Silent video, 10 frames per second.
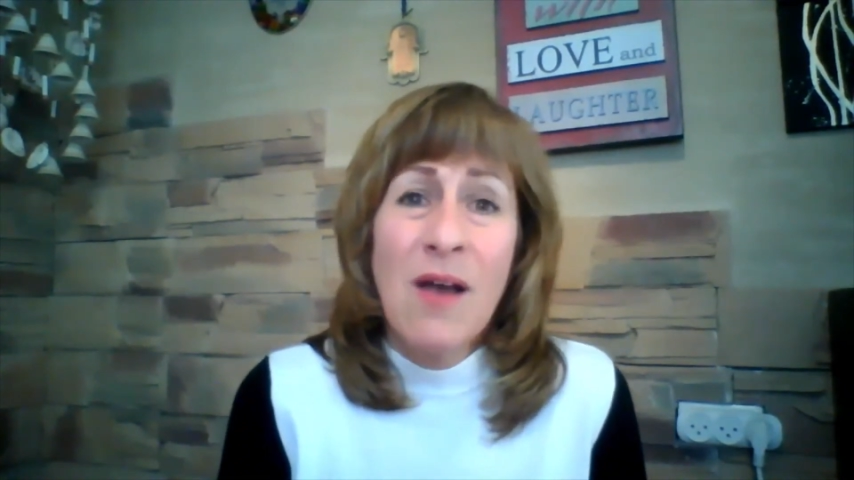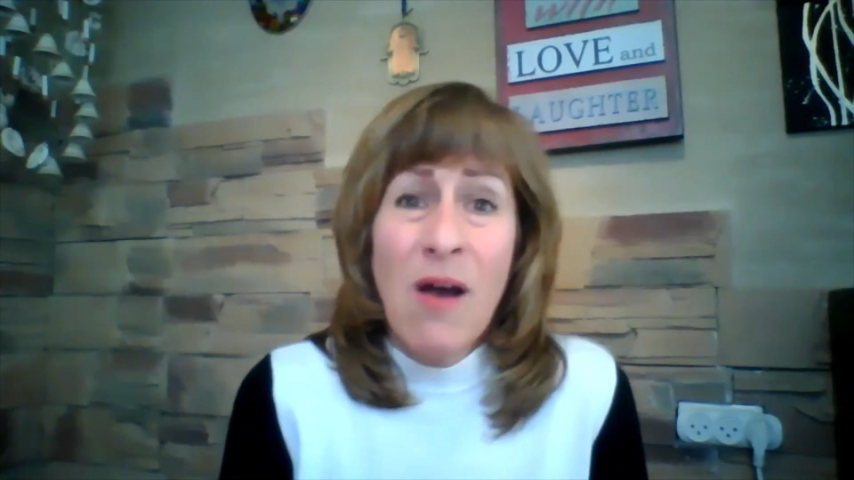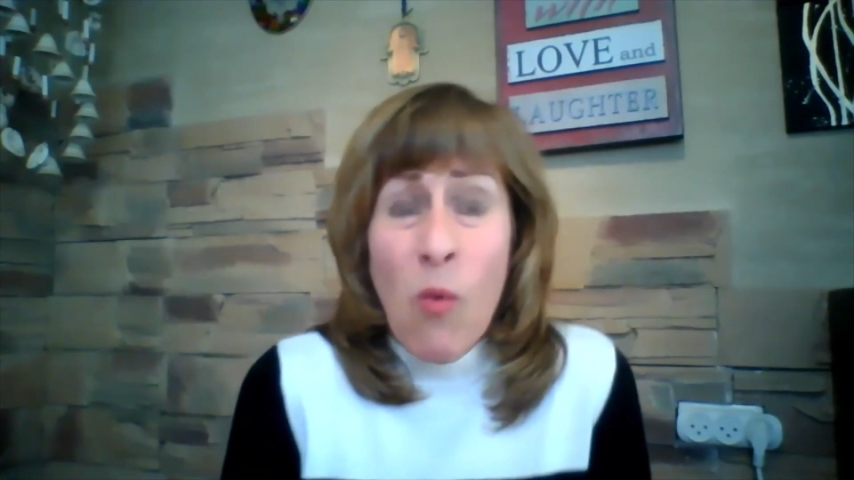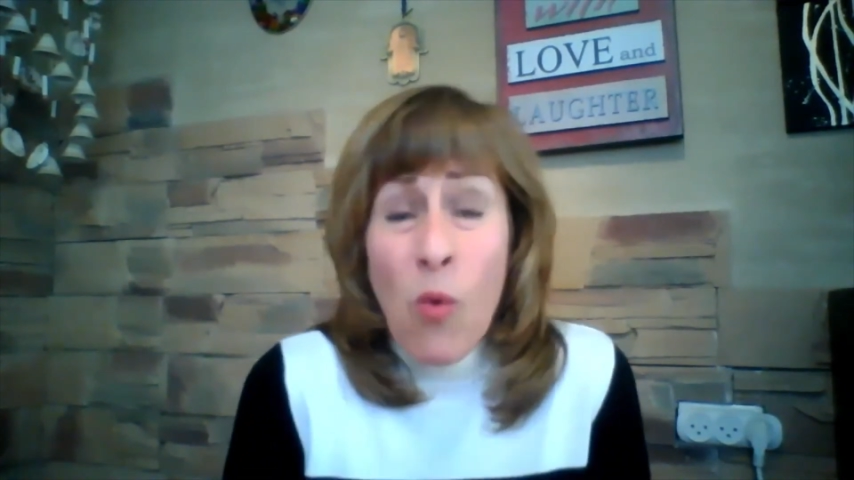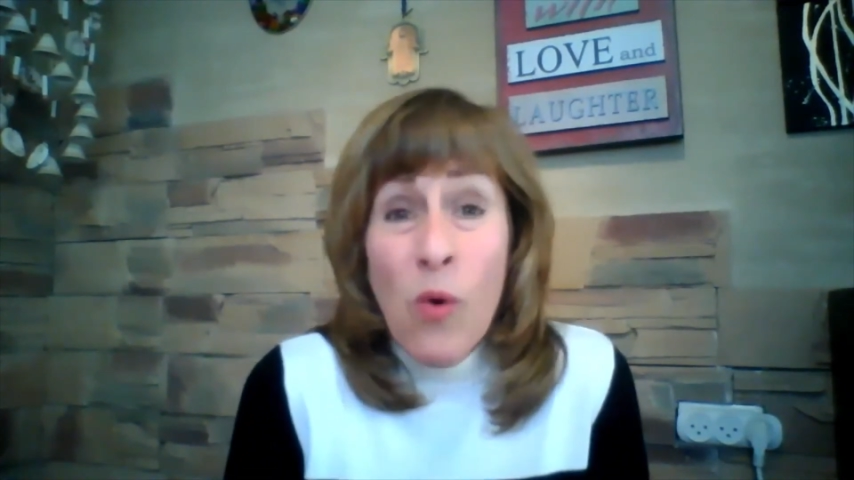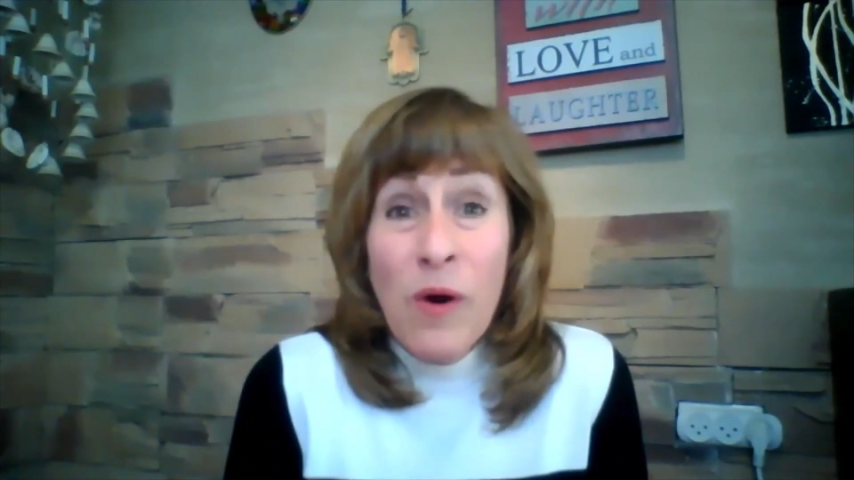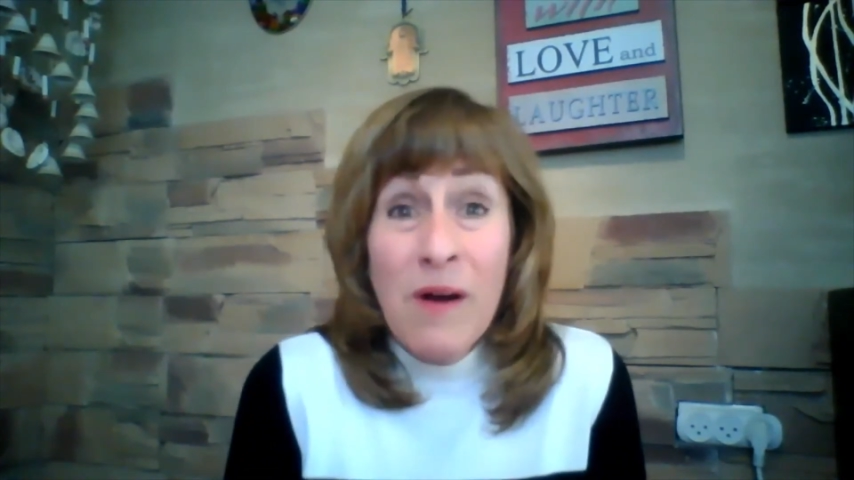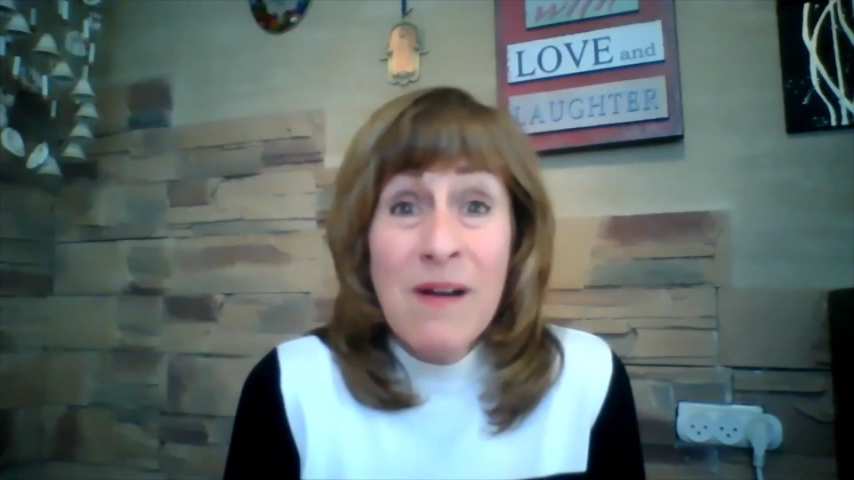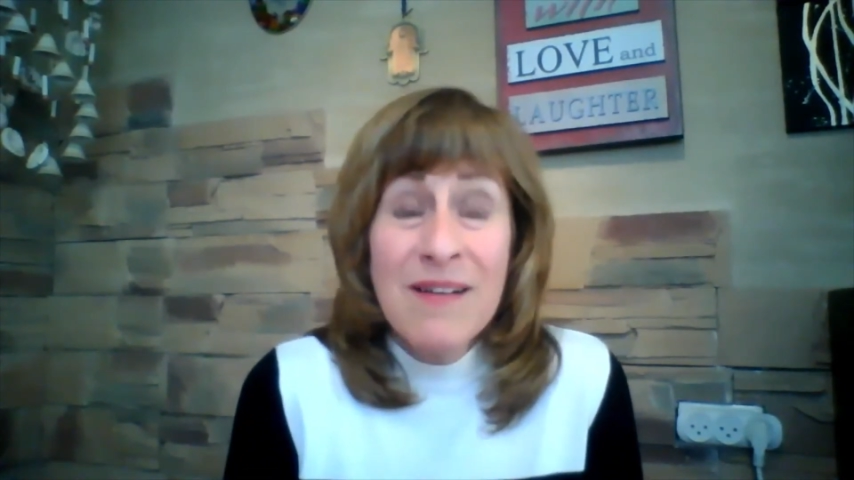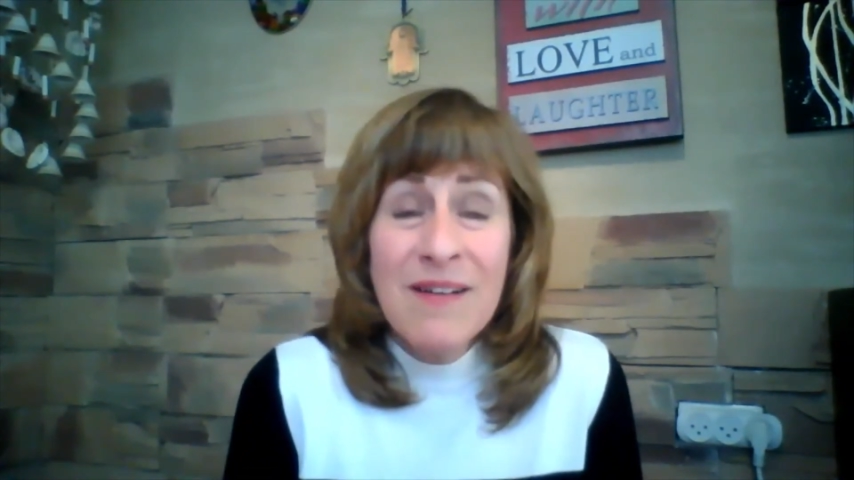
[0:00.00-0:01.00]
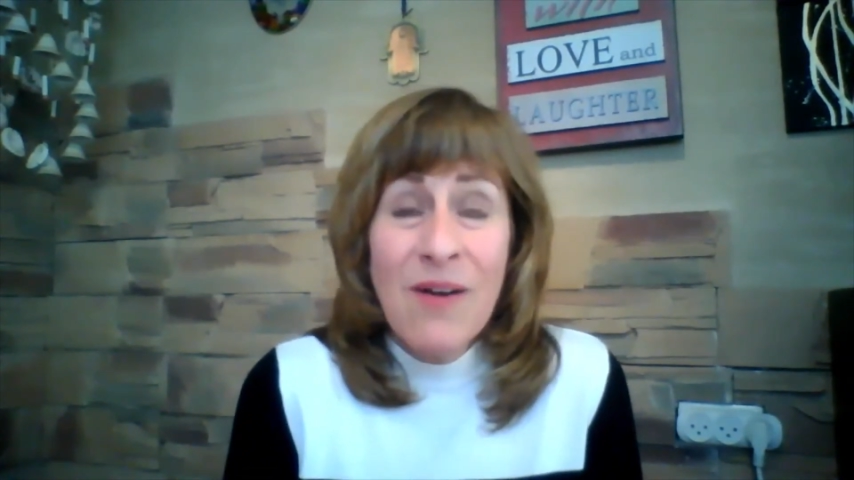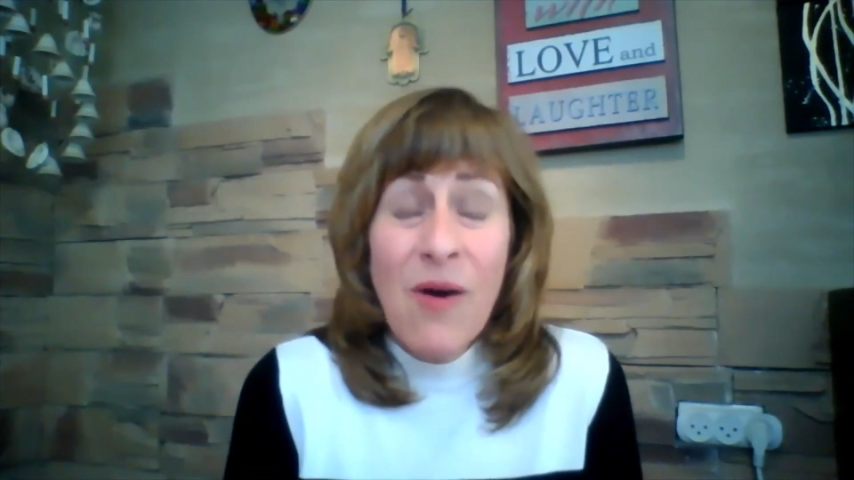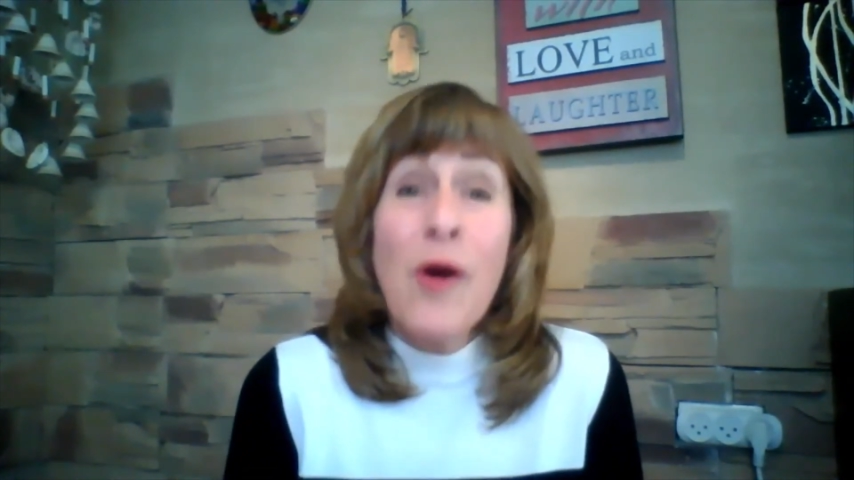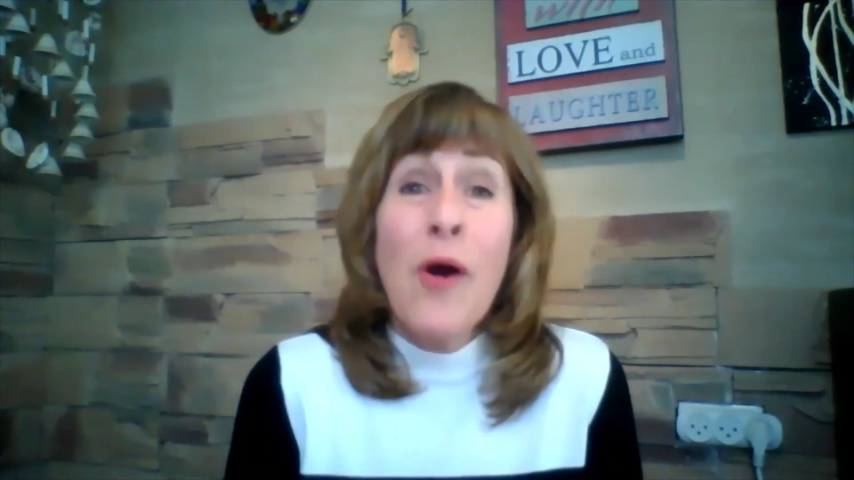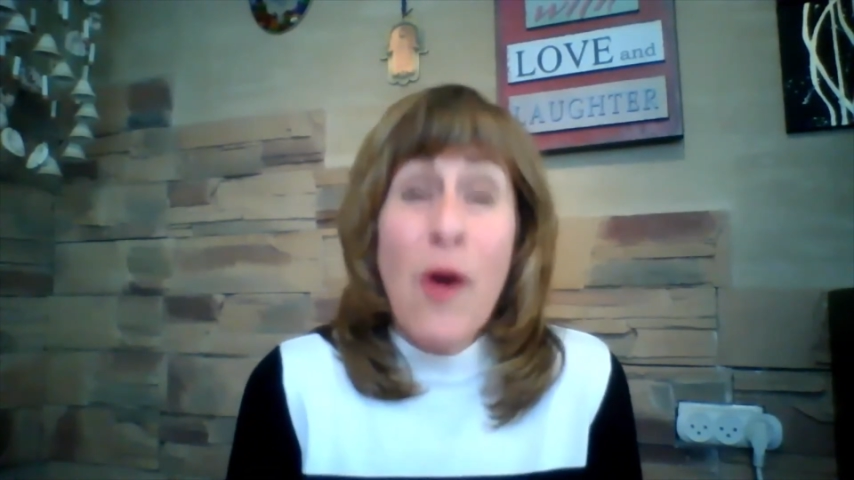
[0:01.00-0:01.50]
Or
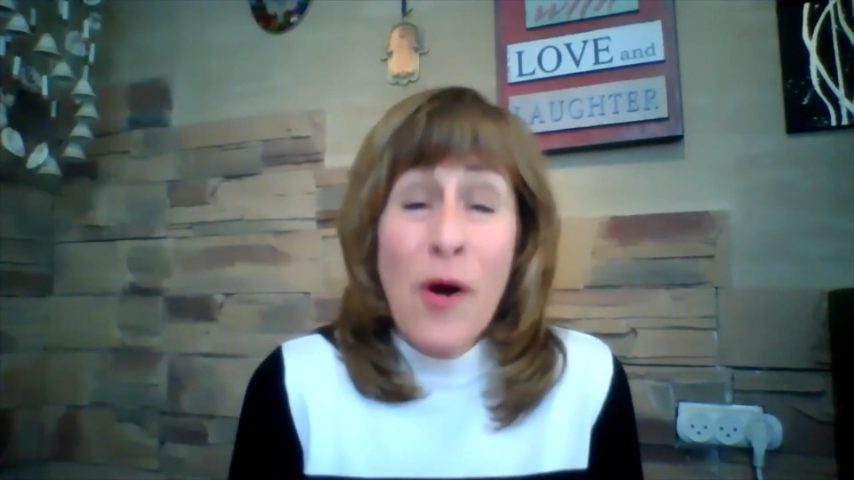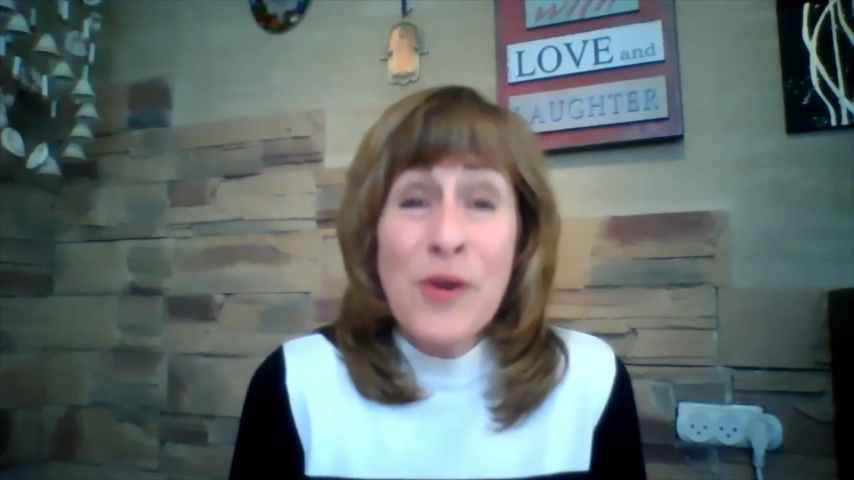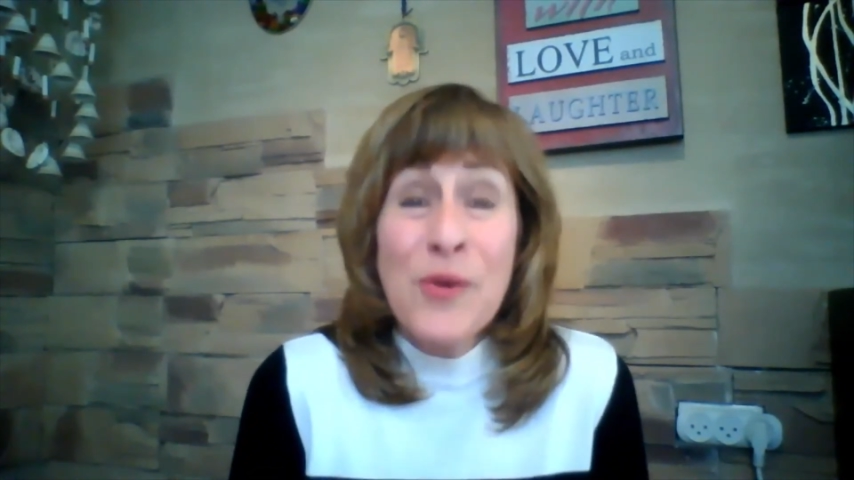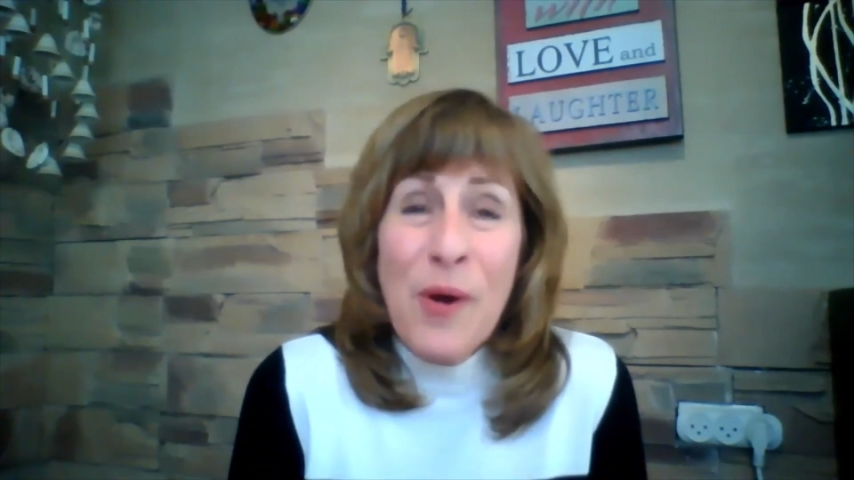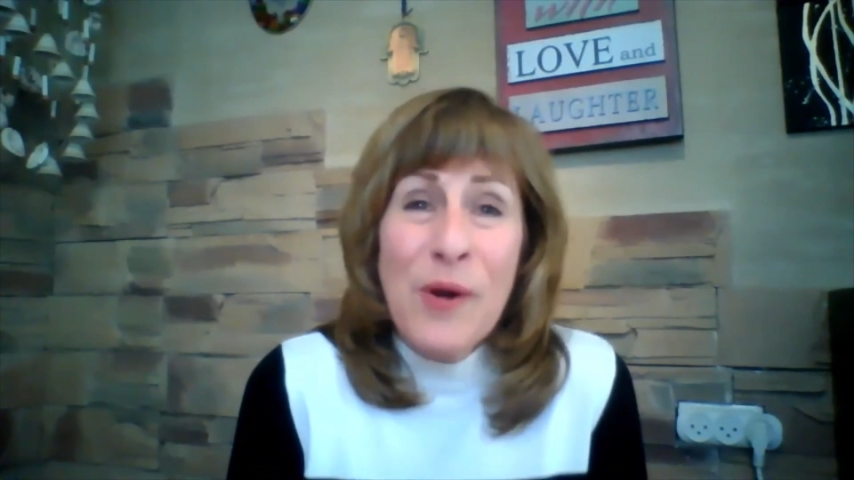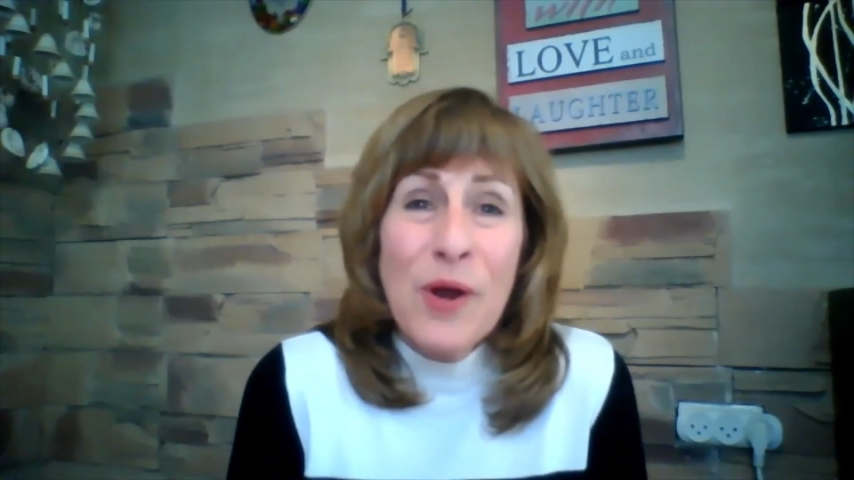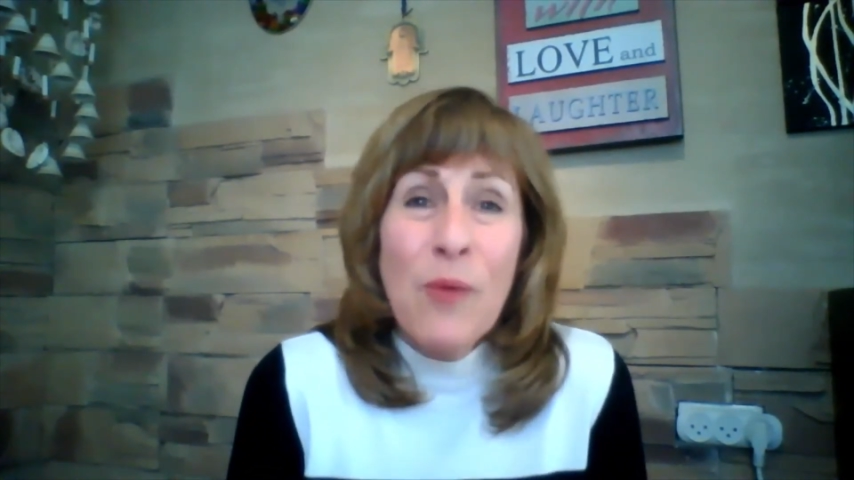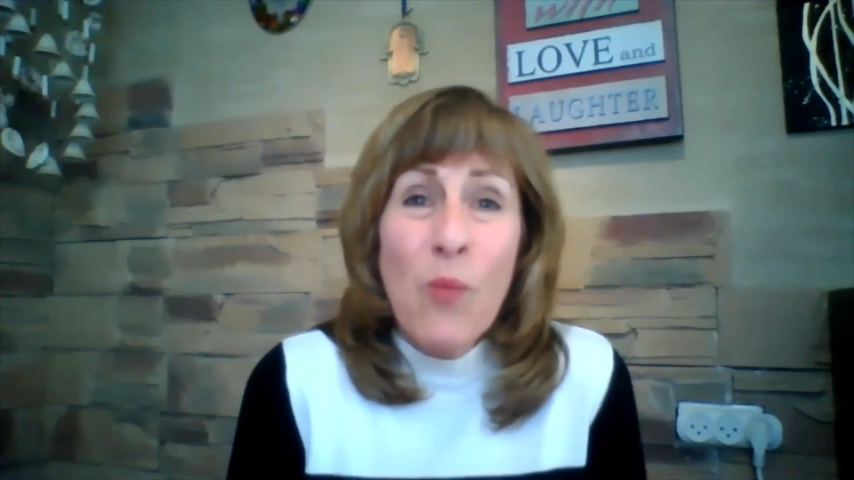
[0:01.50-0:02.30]
are you going to